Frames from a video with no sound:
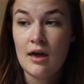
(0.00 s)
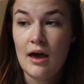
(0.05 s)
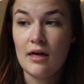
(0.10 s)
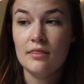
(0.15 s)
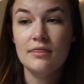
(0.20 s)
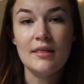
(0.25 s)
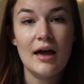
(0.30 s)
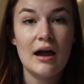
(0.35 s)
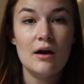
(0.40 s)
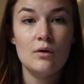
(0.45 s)

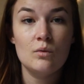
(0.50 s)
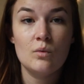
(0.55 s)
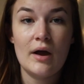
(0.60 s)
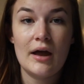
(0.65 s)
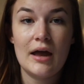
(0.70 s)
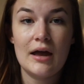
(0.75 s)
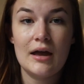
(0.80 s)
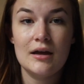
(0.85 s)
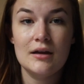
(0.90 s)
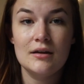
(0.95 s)
And that
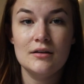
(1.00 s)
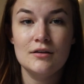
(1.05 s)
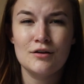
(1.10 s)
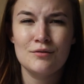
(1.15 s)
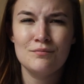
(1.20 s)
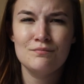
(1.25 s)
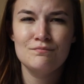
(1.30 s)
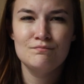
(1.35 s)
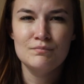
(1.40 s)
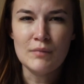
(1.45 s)
way,
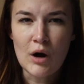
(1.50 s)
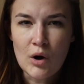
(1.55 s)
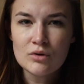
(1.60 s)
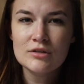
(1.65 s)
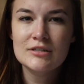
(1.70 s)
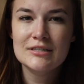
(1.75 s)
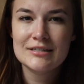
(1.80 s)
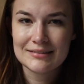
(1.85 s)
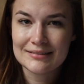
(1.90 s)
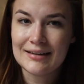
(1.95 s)
you're
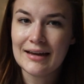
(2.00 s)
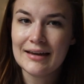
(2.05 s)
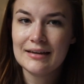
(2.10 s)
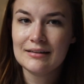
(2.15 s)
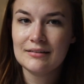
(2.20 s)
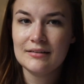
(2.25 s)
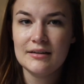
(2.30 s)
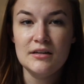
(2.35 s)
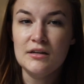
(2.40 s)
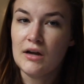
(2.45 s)
most
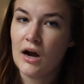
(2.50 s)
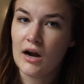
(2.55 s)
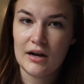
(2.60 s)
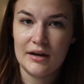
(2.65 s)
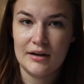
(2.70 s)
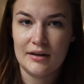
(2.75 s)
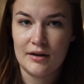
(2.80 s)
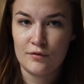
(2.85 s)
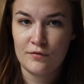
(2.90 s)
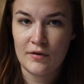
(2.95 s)
likely not
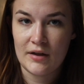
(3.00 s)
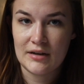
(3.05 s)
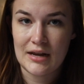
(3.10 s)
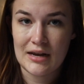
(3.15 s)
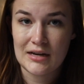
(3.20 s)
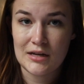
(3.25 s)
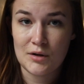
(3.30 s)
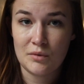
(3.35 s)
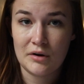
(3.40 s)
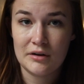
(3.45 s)
going to offend
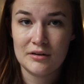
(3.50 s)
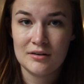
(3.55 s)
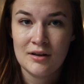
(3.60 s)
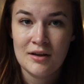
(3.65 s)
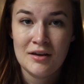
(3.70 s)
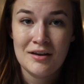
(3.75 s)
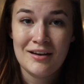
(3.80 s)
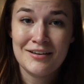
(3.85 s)
anyone.